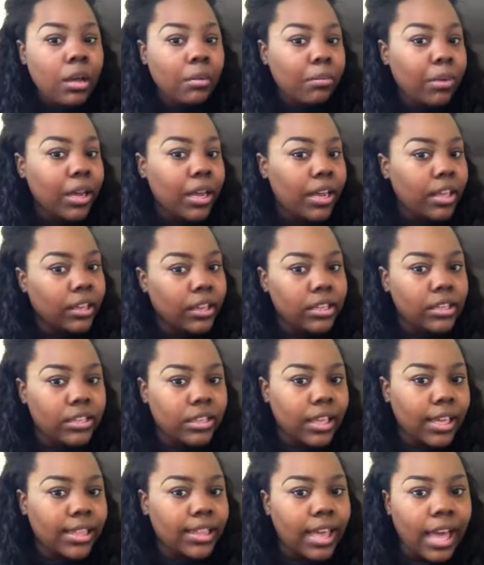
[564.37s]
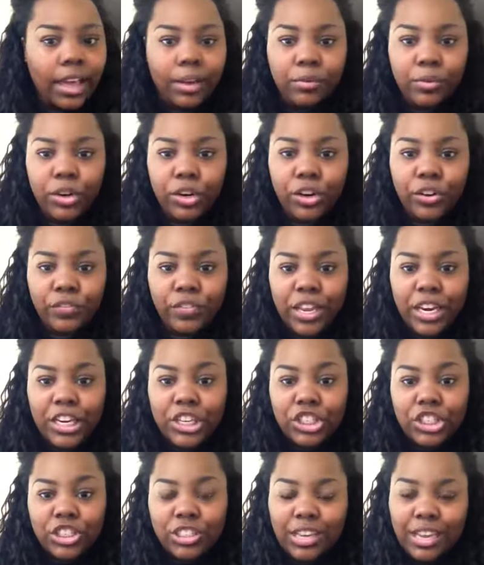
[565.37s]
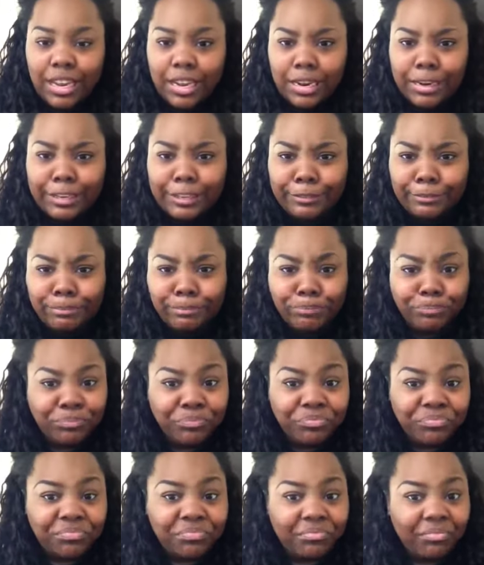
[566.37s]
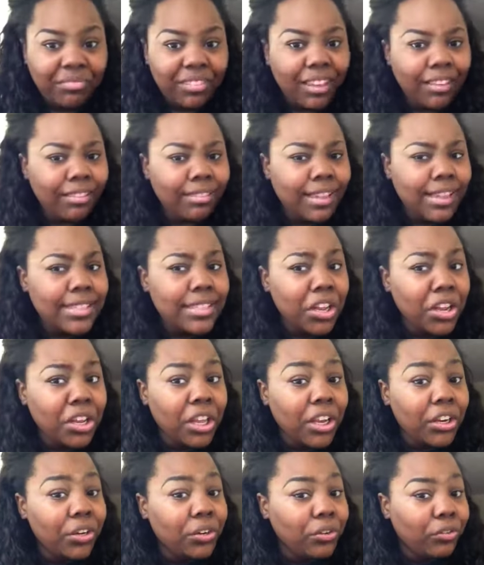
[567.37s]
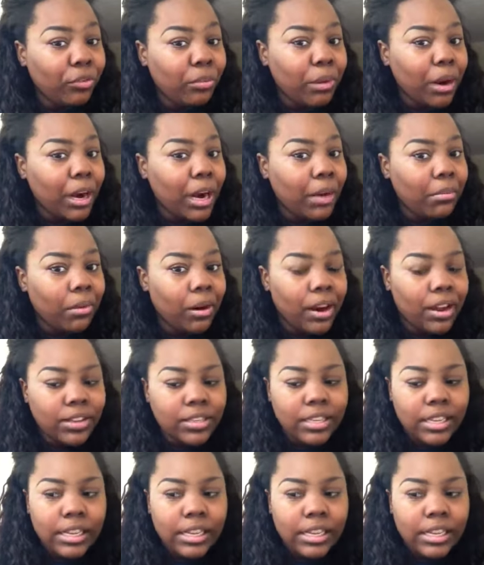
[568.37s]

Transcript: But it looks like that when you're finished, and that's all I do for my eyebrows.